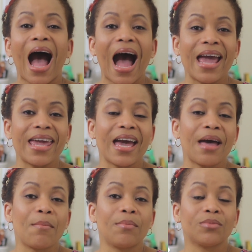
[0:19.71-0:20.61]
I
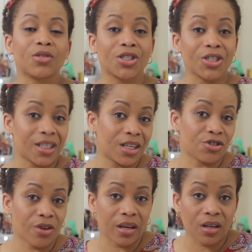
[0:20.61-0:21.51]
am studying
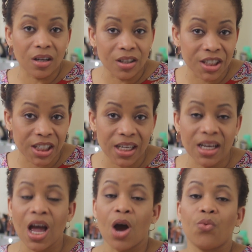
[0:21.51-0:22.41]
trichology,